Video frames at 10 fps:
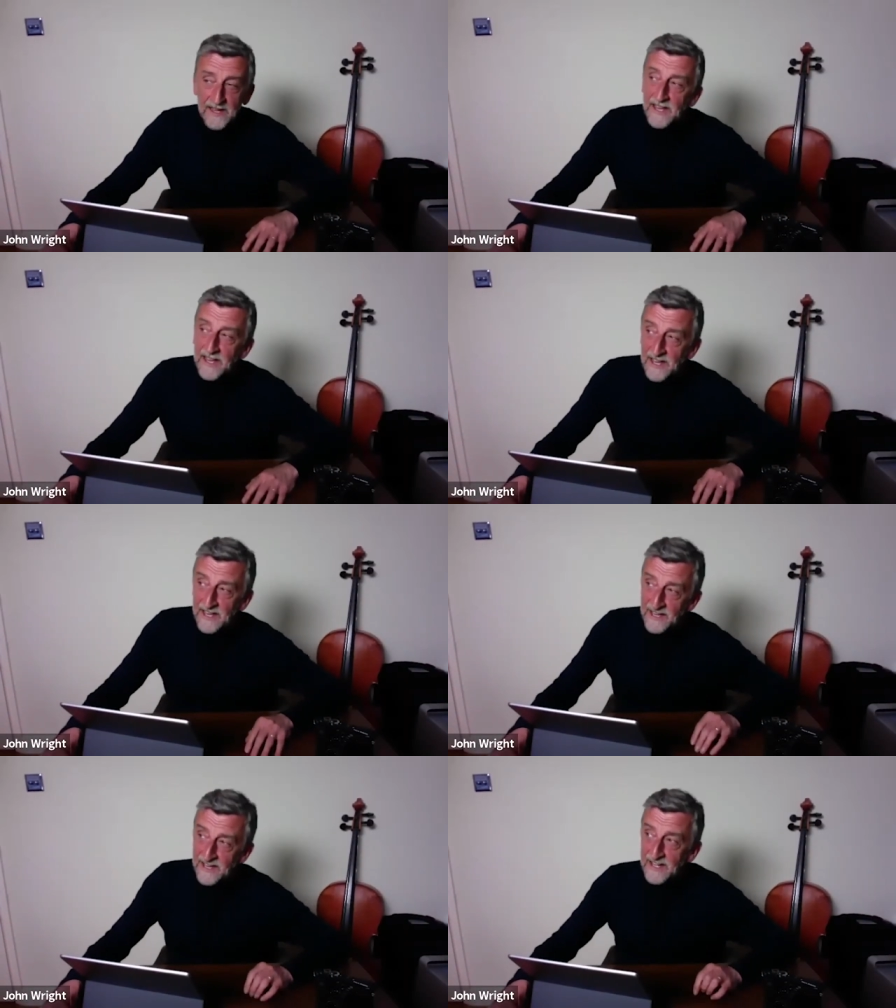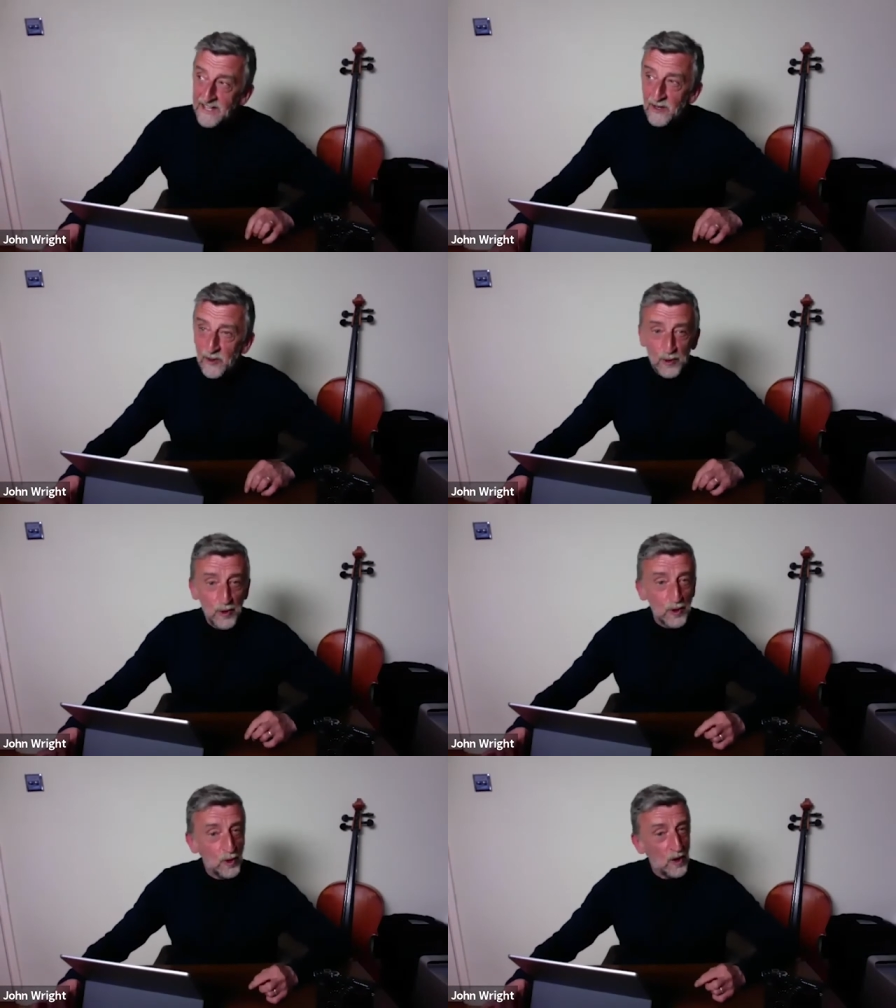uh, could you
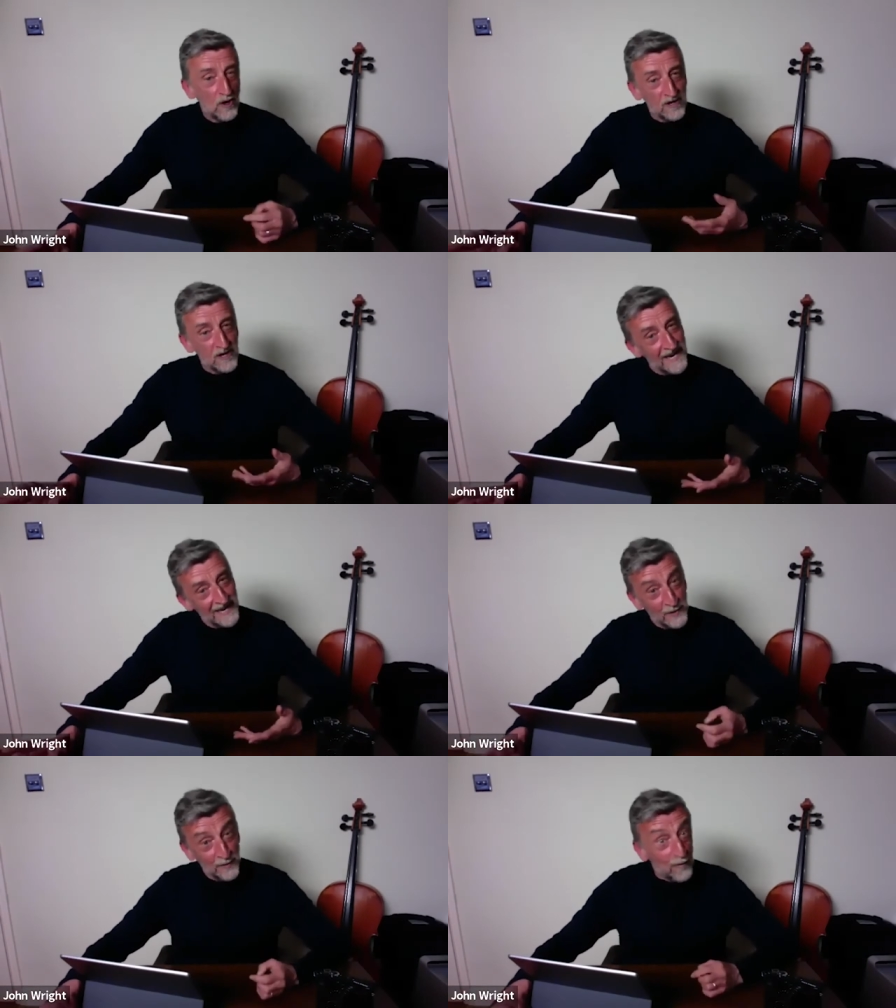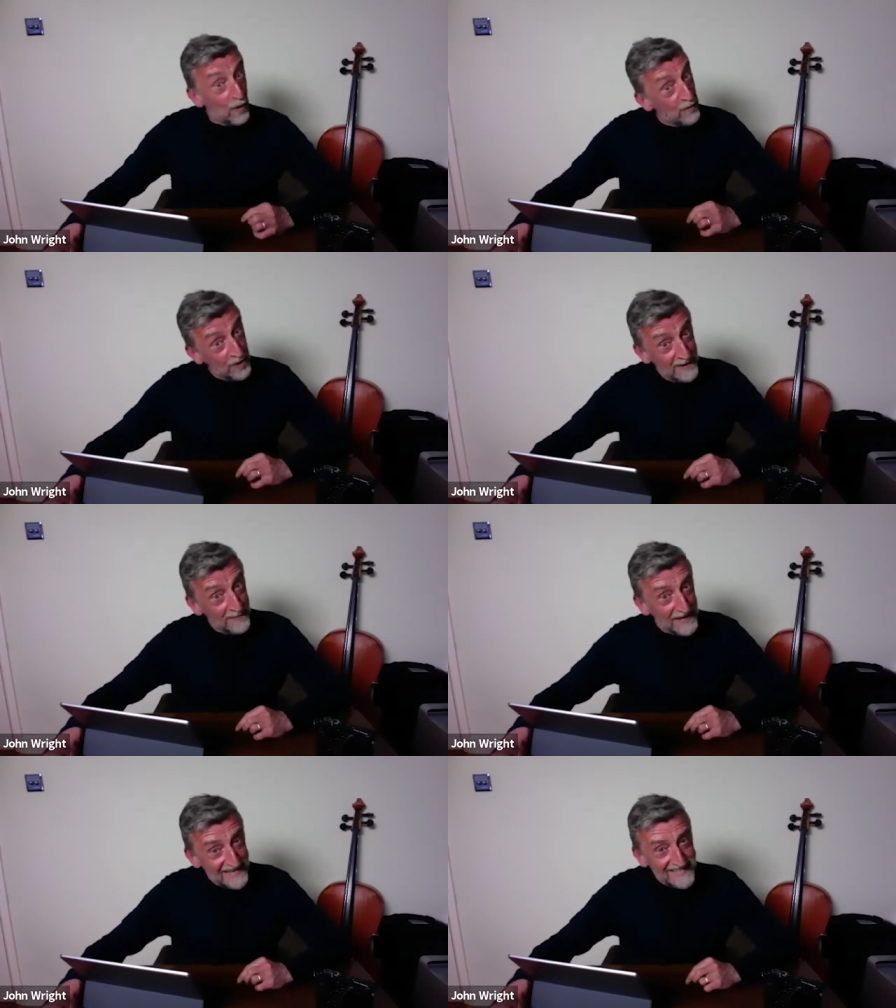shoot our collection for free
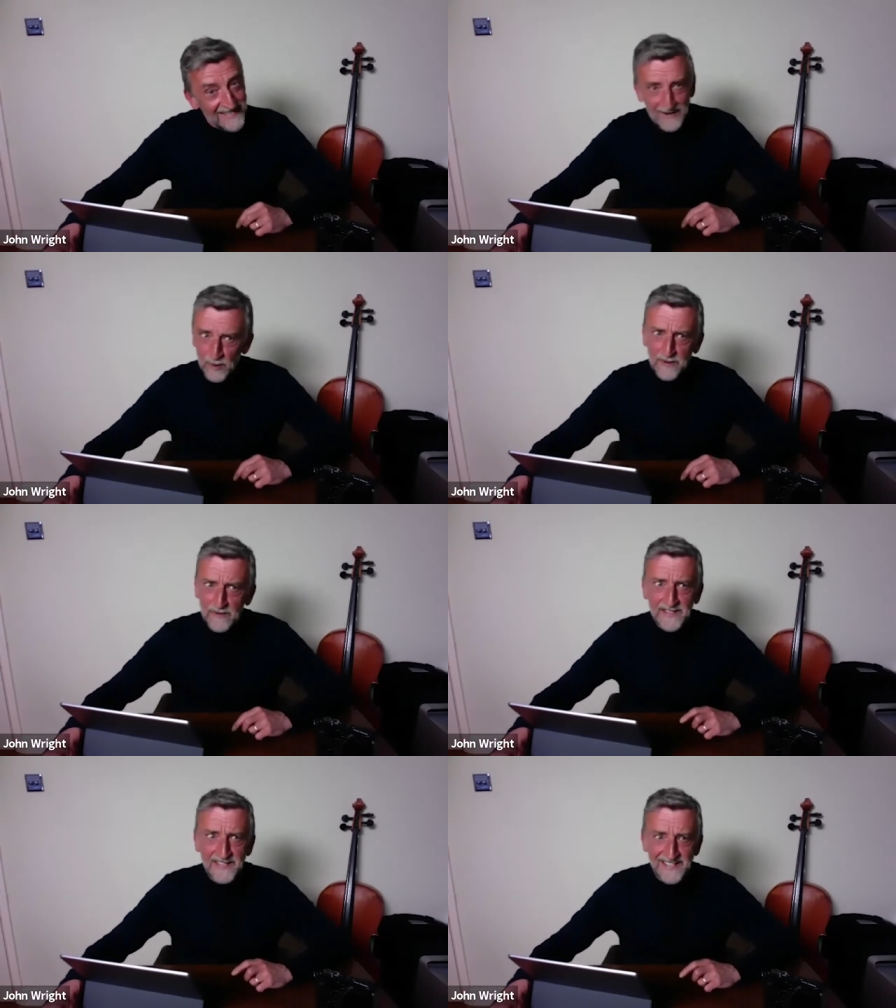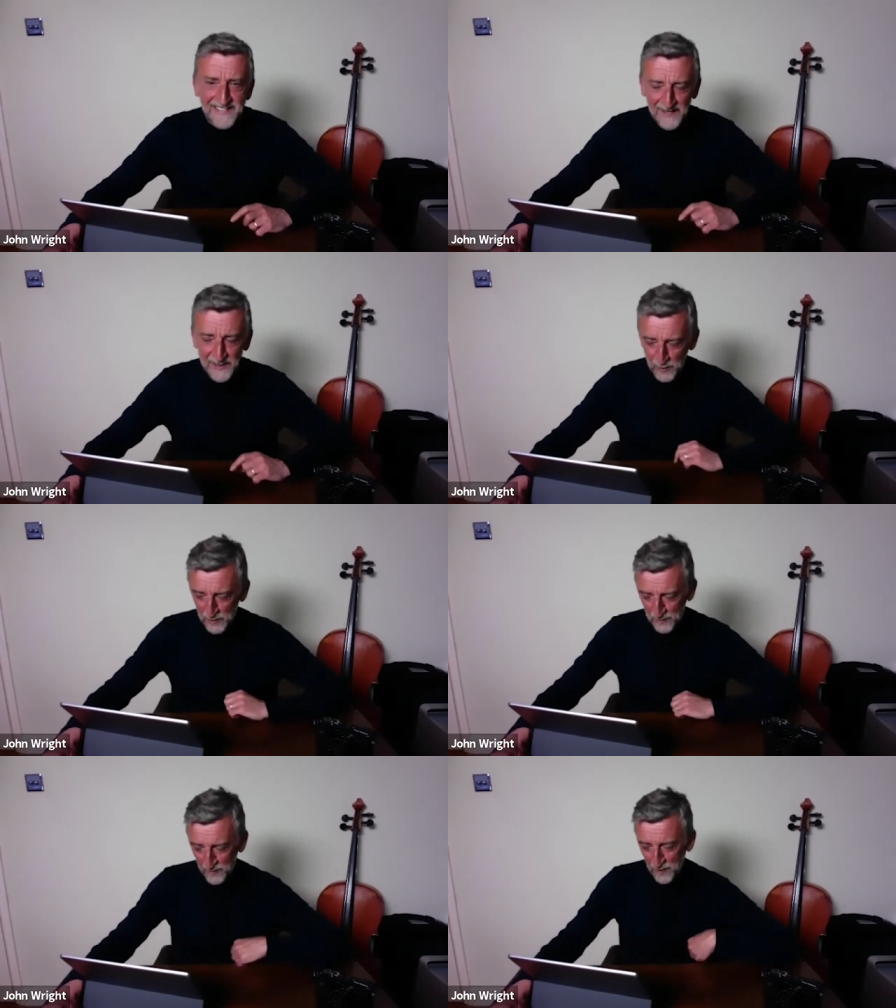please it yeah. would be fantastic exposure for you